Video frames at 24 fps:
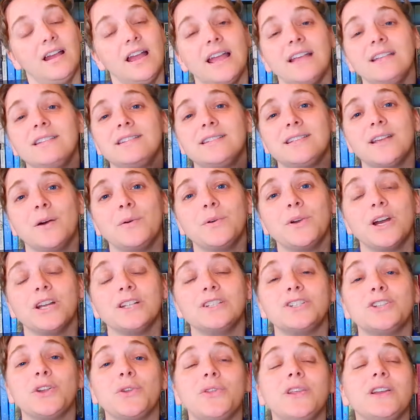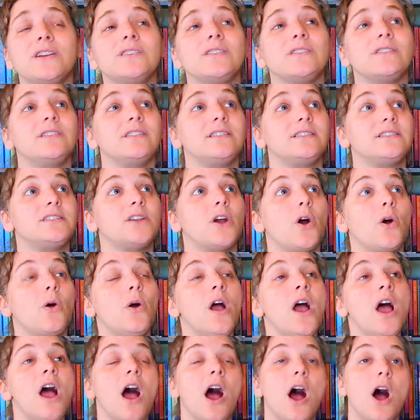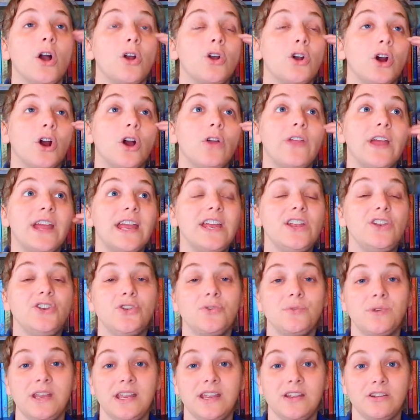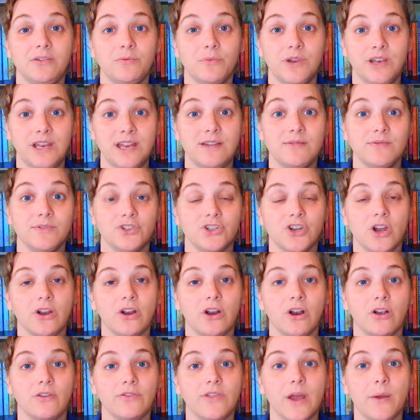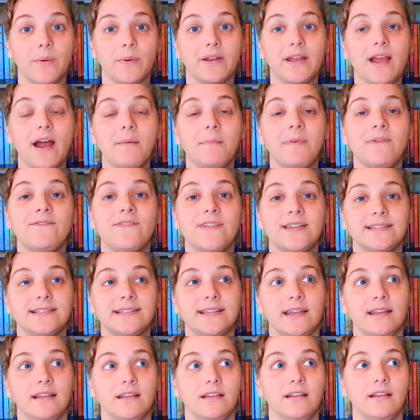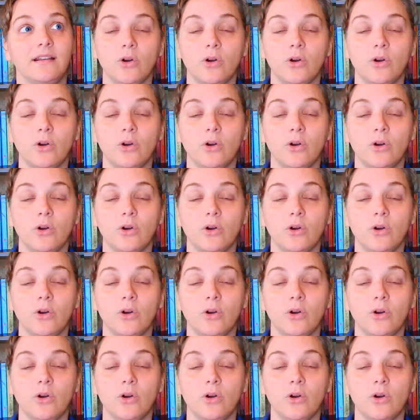It's so good. So a girl that he knew when he was younger that would come and visit,